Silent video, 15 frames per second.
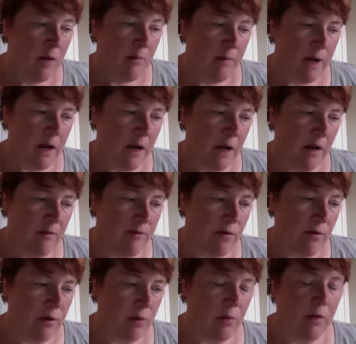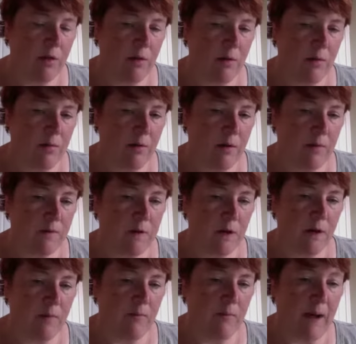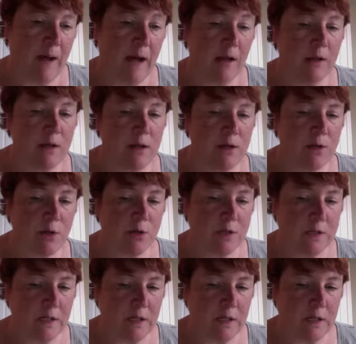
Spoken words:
But I have worked with a group of math teachers